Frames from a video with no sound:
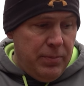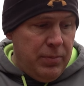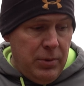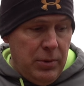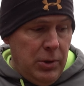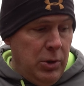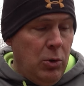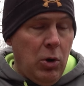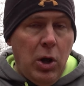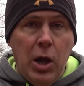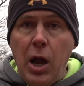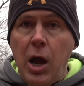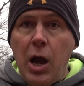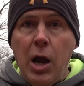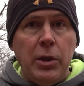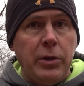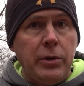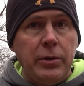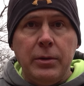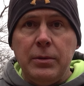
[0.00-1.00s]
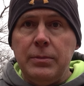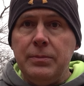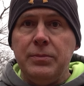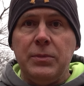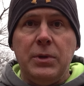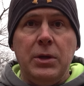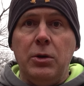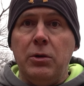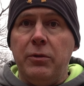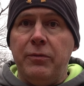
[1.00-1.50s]
a little holler,
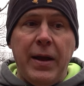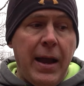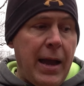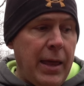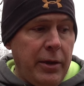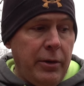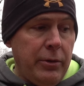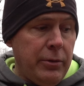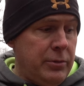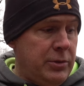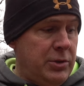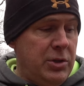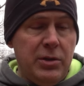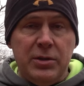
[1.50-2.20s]
valley or